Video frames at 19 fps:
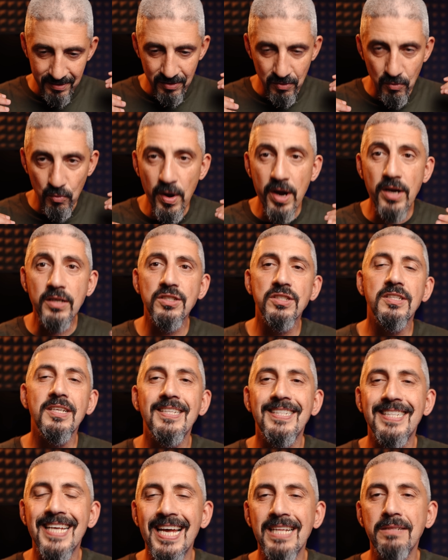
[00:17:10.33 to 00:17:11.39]
Where's the
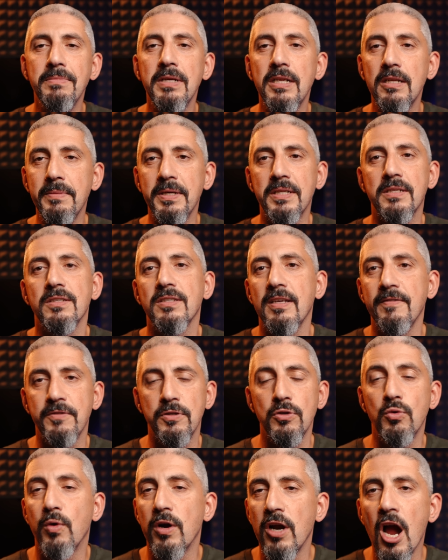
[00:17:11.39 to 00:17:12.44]
10mm
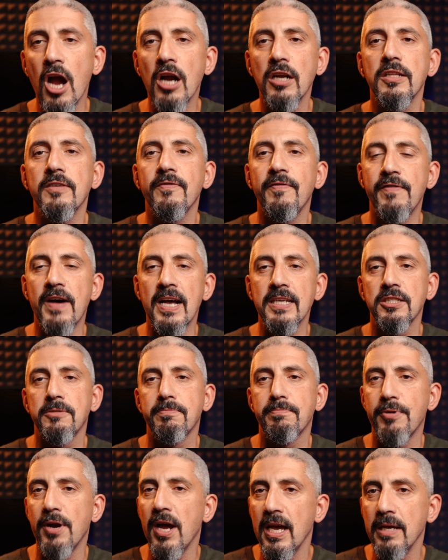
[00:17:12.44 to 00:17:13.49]
f2? Where are the fast
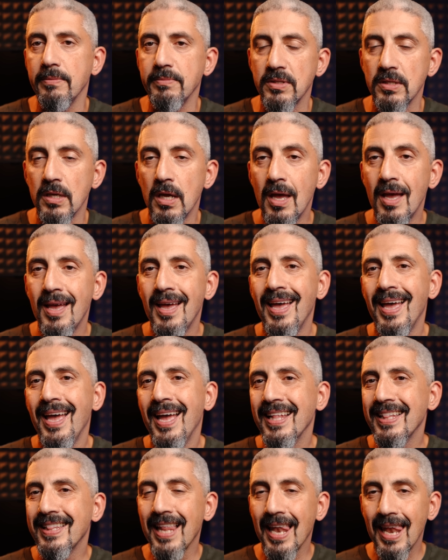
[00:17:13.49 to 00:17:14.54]
primes?
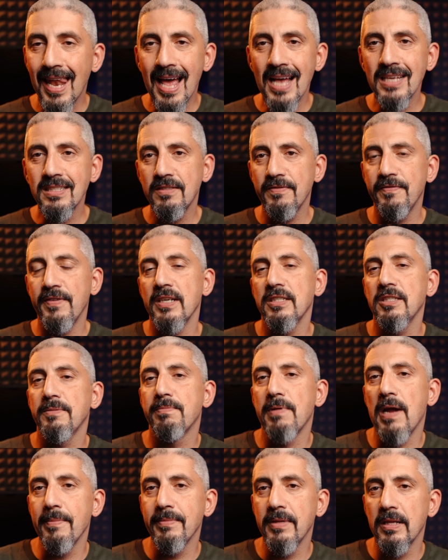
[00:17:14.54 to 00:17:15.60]
The last fast
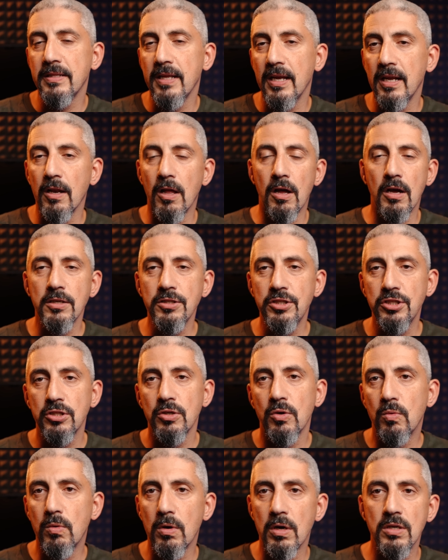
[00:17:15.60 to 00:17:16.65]
prime that they launched
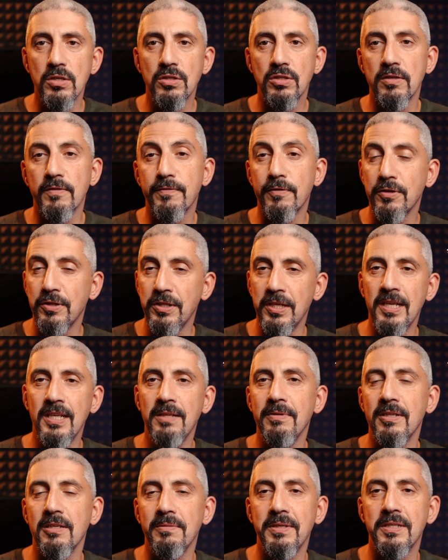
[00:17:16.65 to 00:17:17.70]
was the
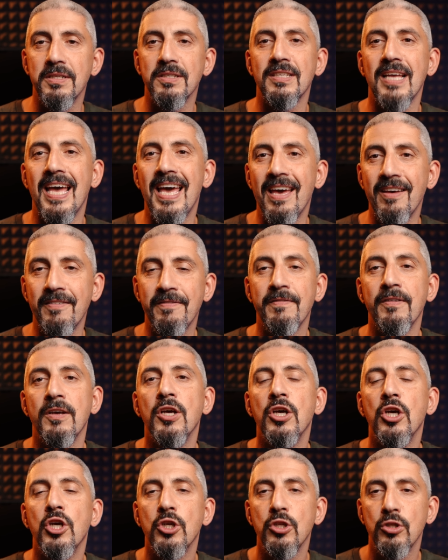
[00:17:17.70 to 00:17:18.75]
14mm f
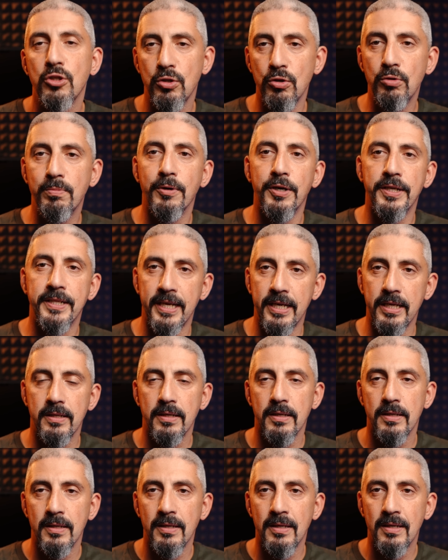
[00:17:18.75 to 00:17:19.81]
2.8.
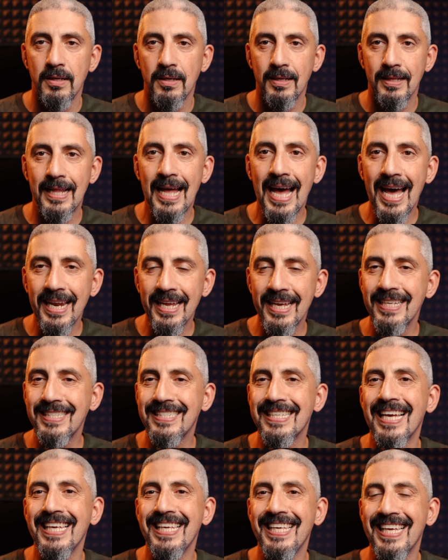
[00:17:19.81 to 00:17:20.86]
That is
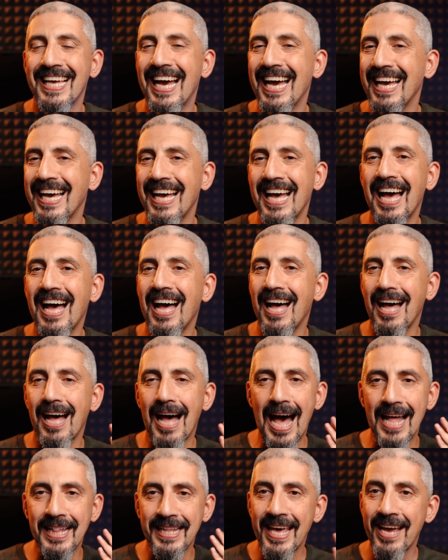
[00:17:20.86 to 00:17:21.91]
an
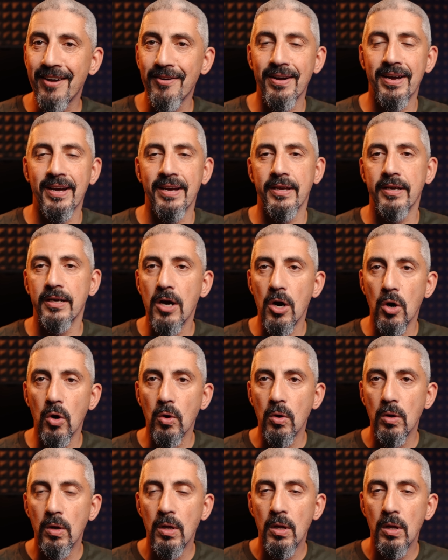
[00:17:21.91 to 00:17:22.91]
era ago.